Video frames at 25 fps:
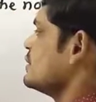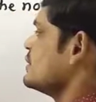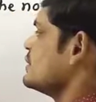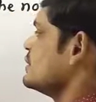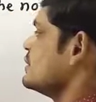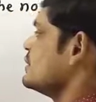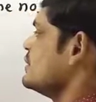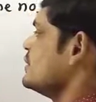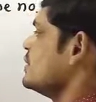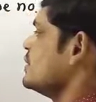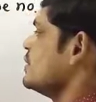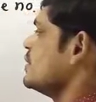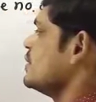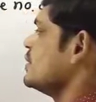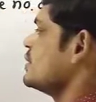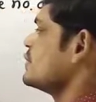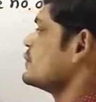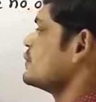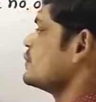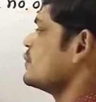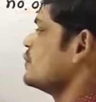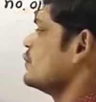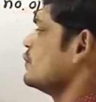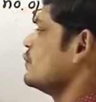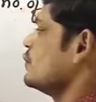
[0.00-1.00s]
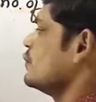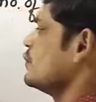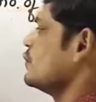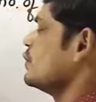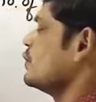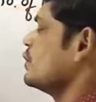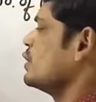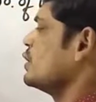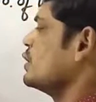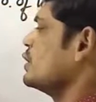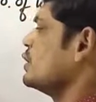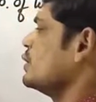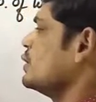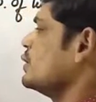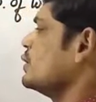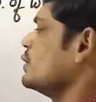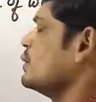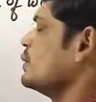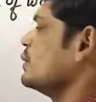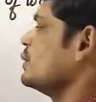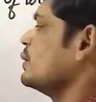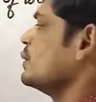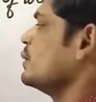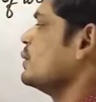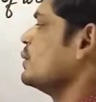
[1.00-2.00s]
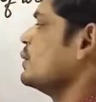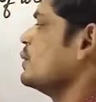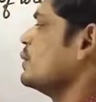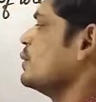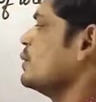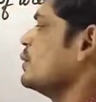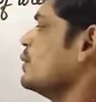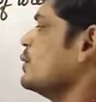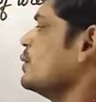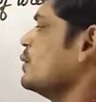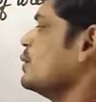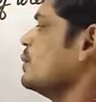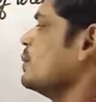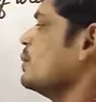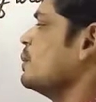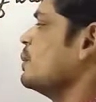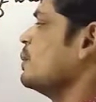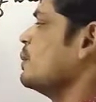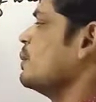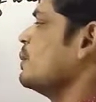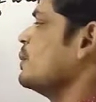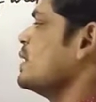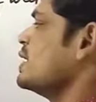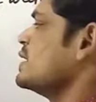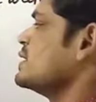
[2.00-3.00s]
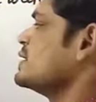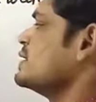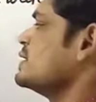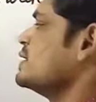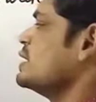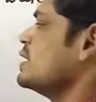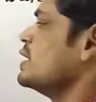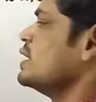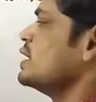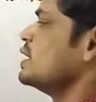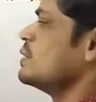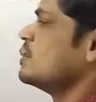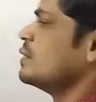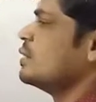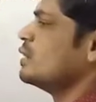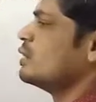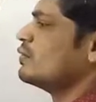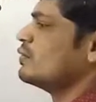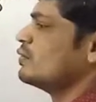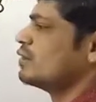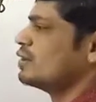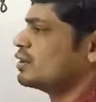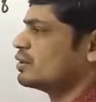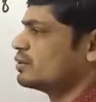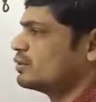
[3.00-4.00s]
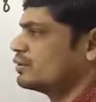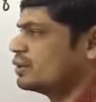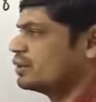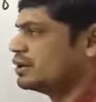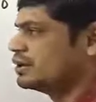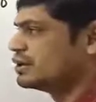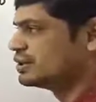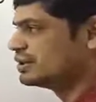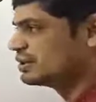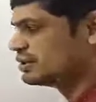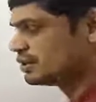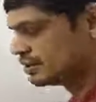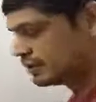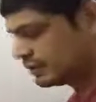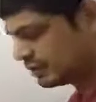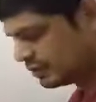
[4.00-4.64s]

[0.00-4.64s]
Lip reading: CaSO4 plus n number of water molecule.